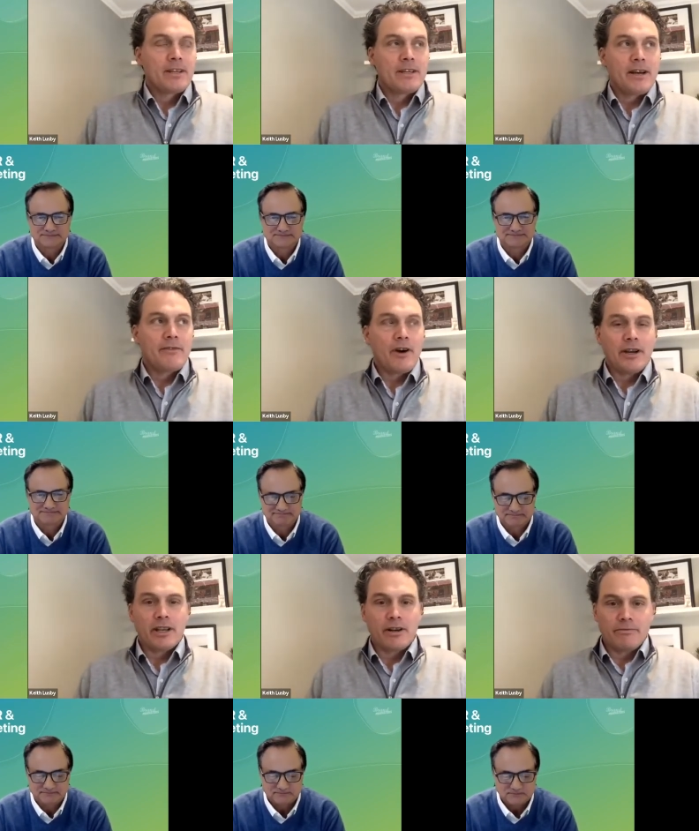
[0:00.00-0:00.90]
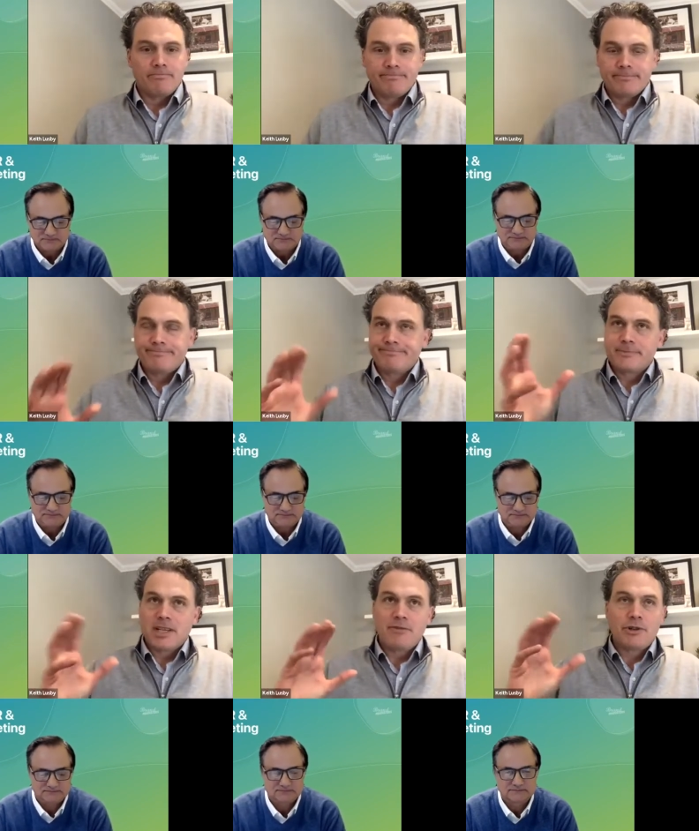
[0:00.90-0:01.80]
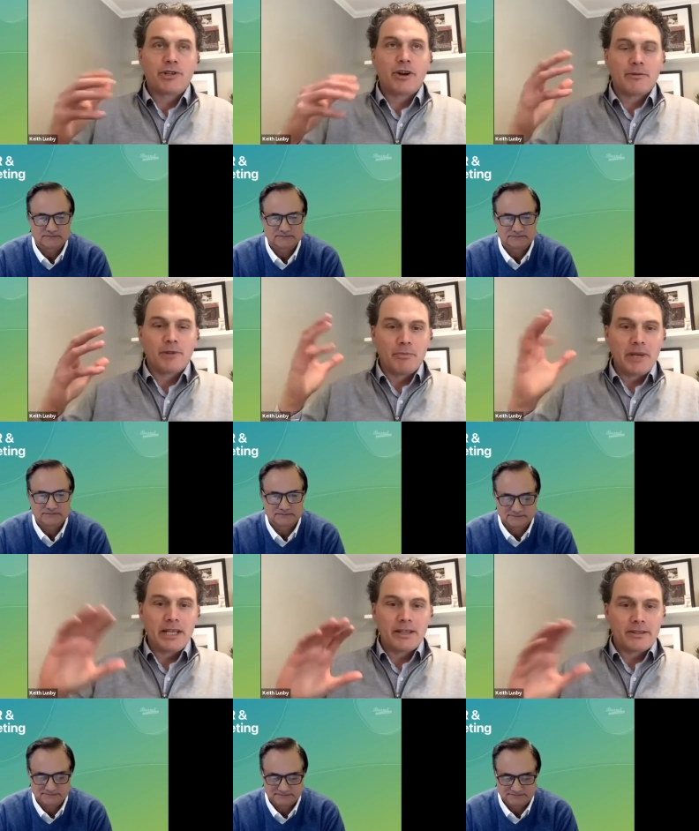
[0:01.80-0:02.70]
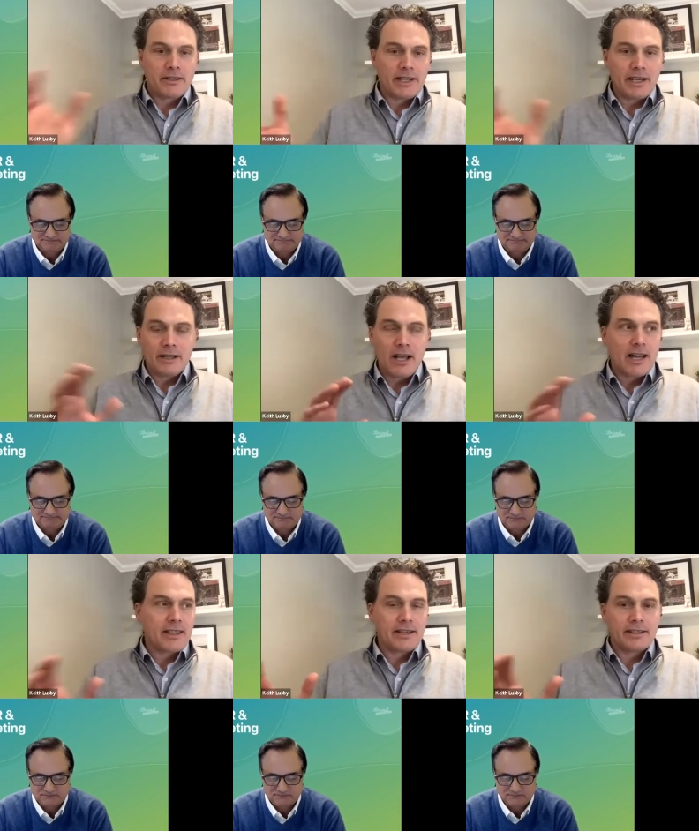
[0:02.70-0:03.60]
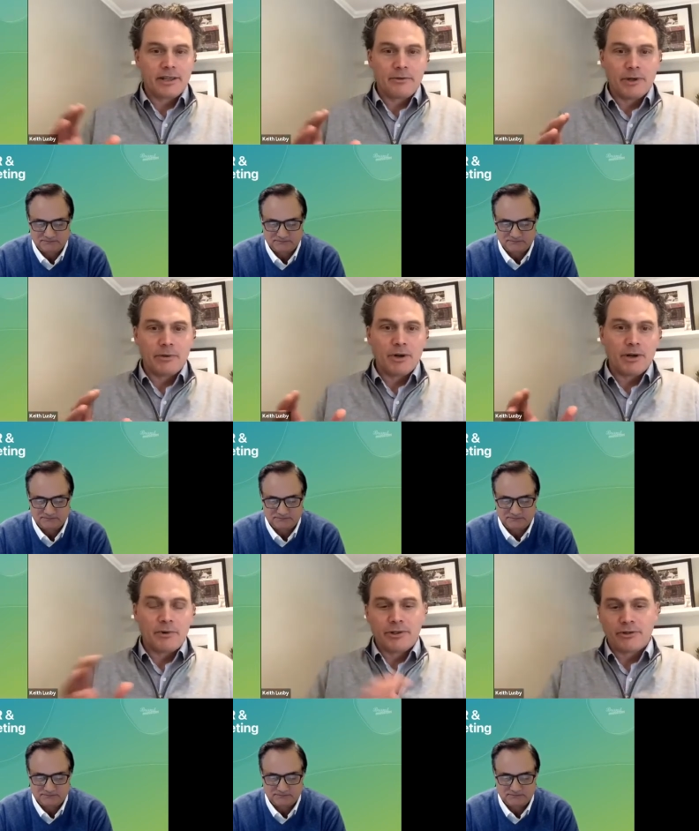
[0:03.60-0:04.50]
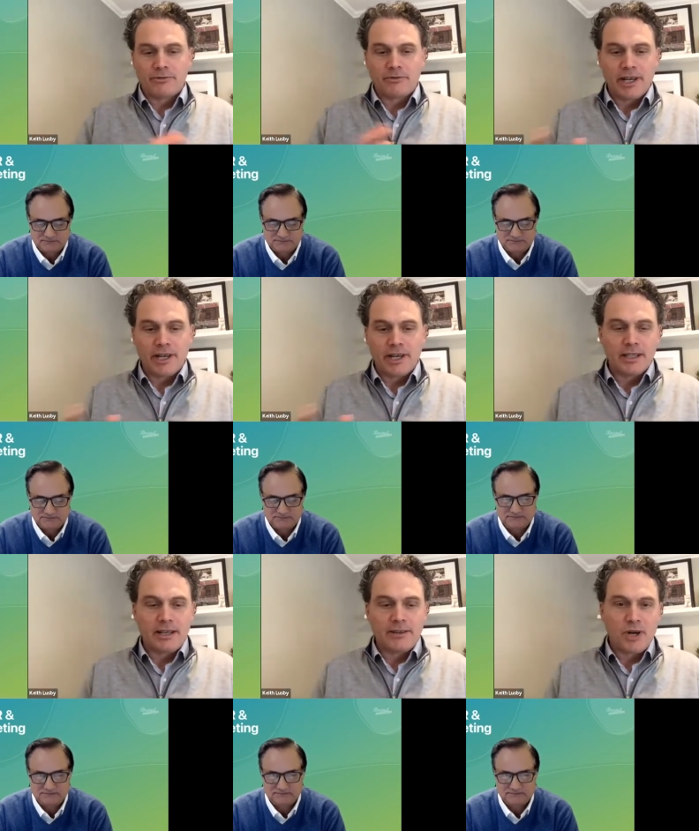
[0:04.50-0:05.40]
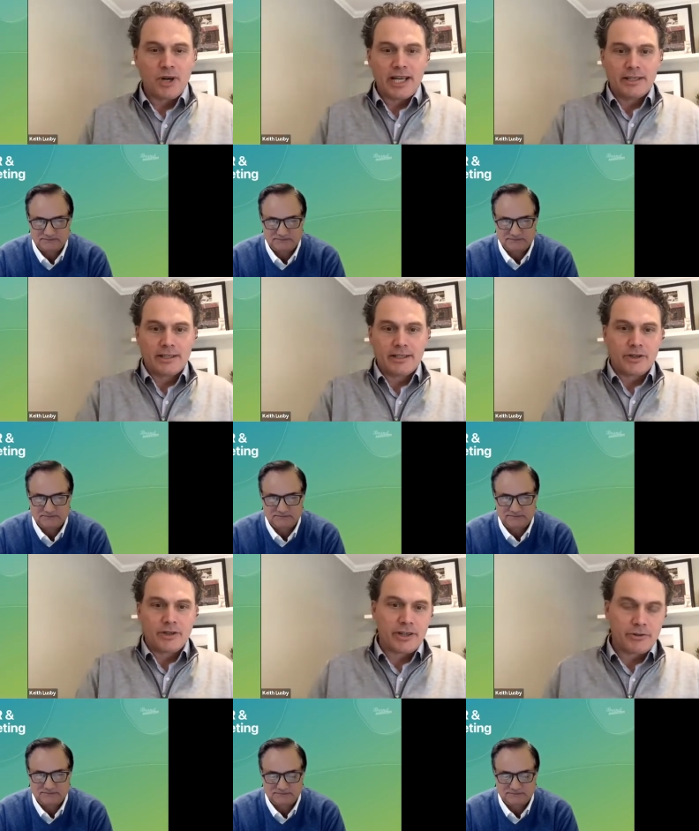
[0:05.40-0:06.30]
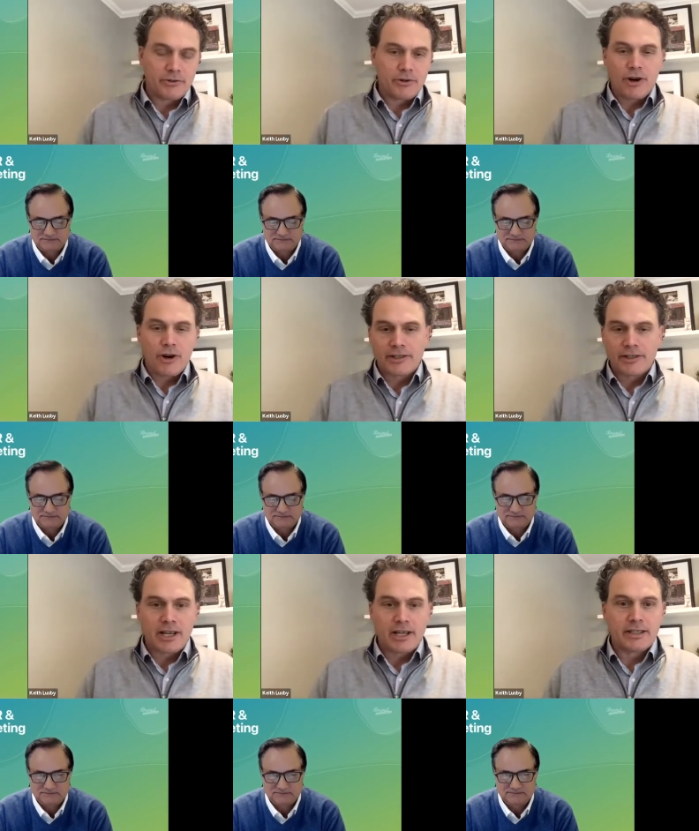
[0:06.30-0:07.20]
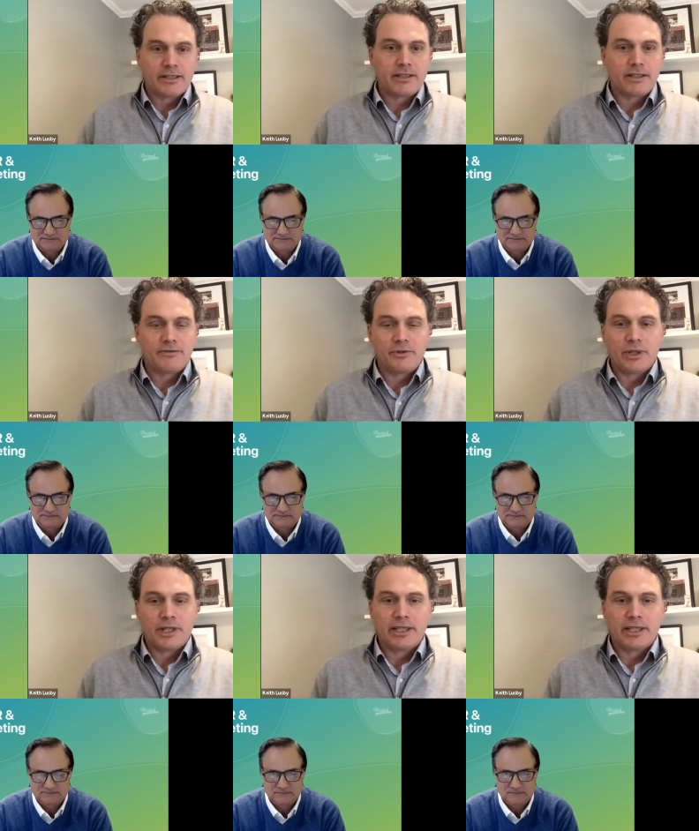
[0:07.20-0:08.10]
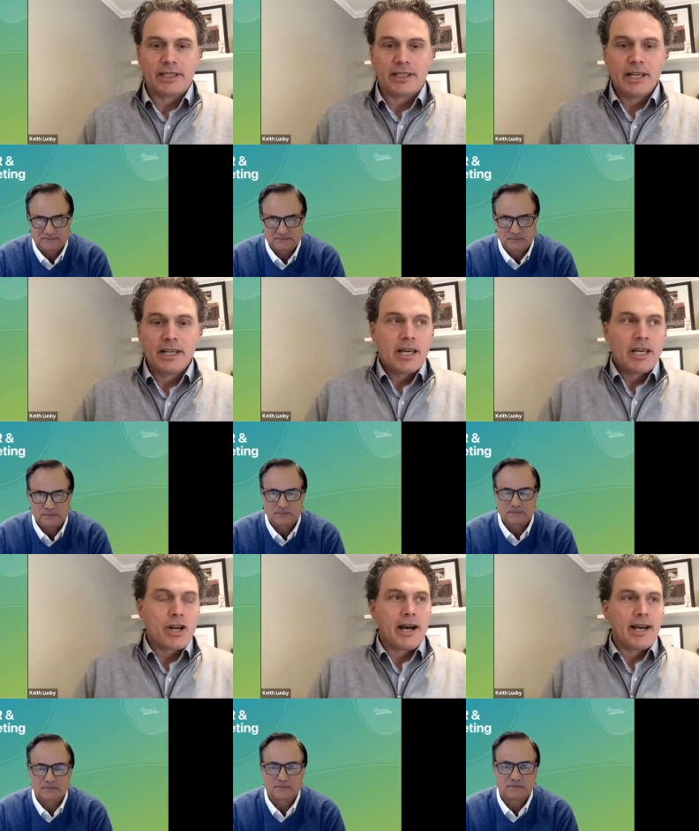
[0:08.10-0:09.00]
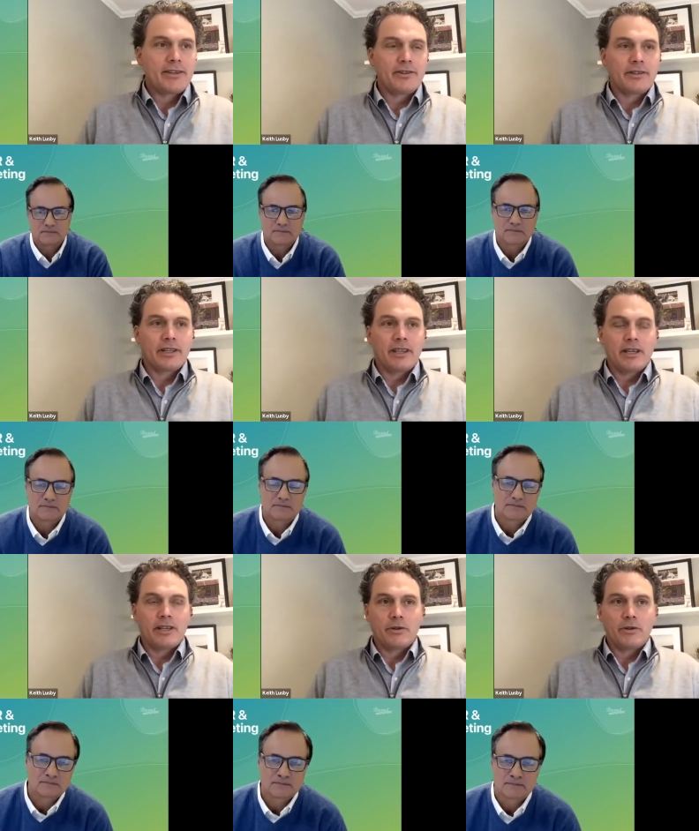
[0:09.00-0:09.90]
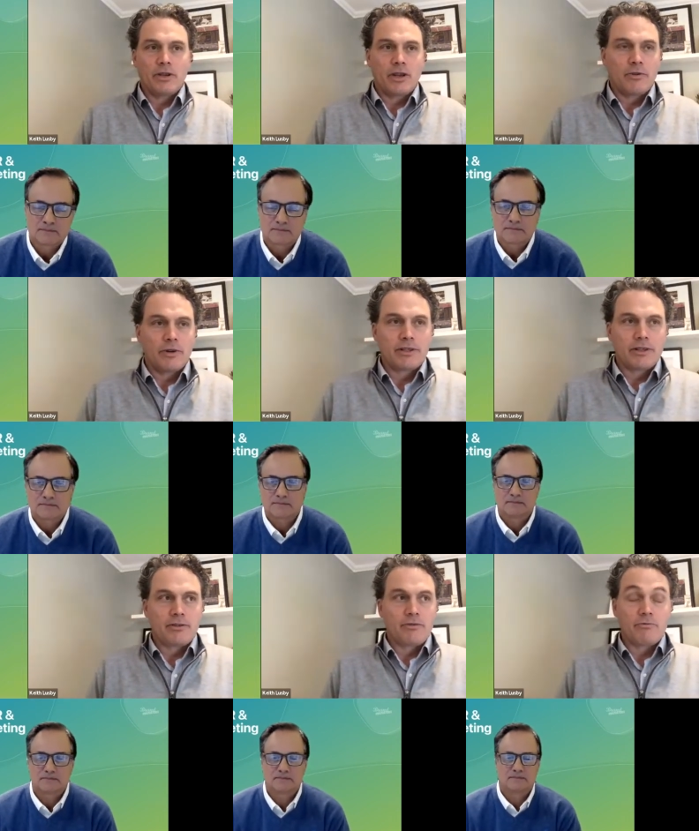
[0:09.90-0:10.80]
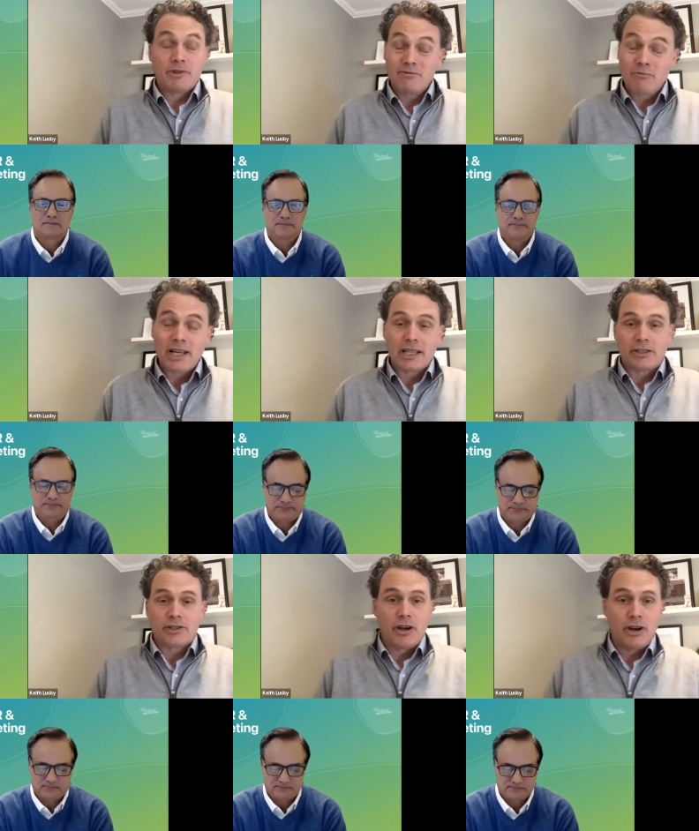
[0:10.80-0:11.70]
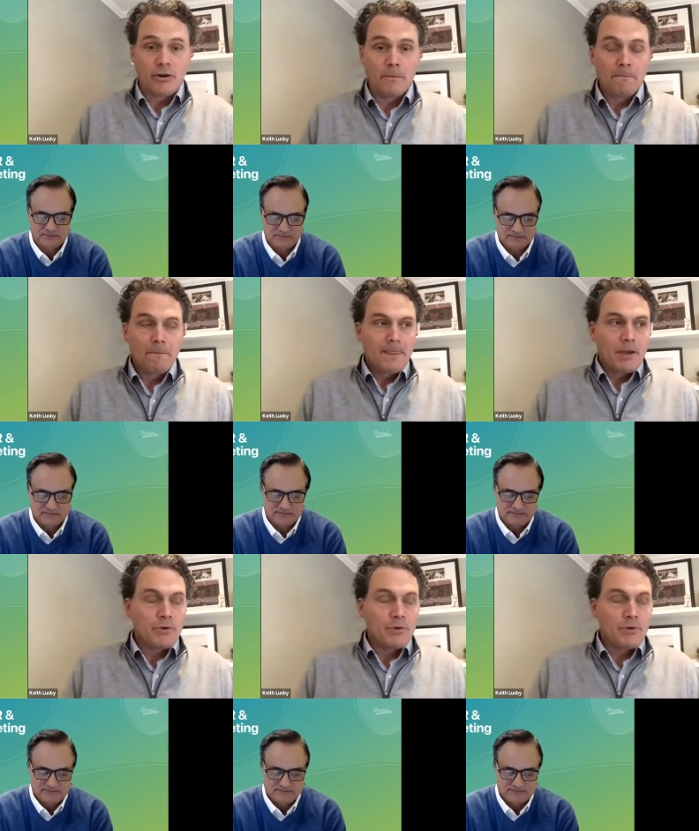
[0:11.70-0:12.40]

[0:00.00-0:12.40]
Speaker 1: I've, you know, I've always thought, you know, media is like a lot of things that we work with, sort of right and left brain, and there's, you know, sort of art science, if you will. And, you know, I certainly think, you know, it's, and rightly so, we